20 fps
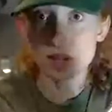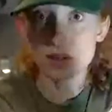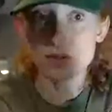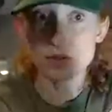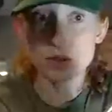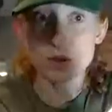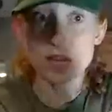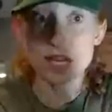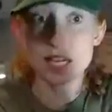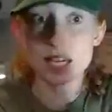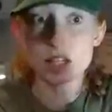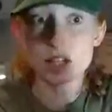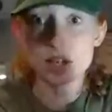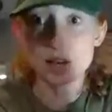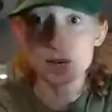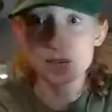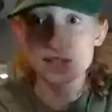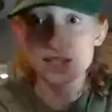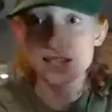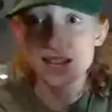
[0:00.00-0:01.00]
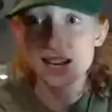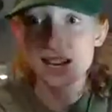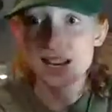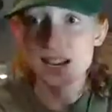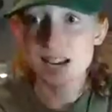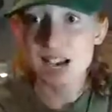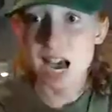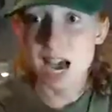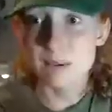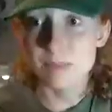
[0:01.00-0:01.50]
of zucchini chips.
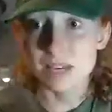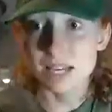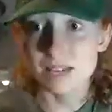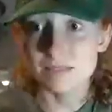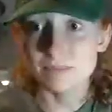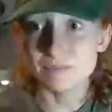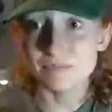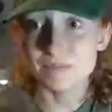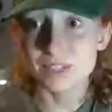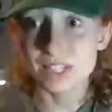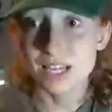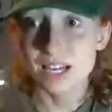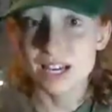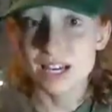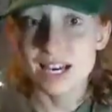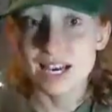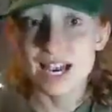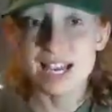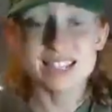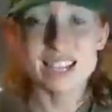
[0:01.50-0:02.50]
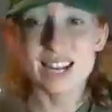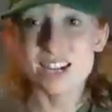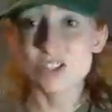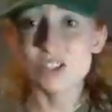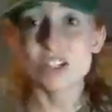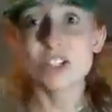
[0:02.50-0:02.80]
I mean, it's actually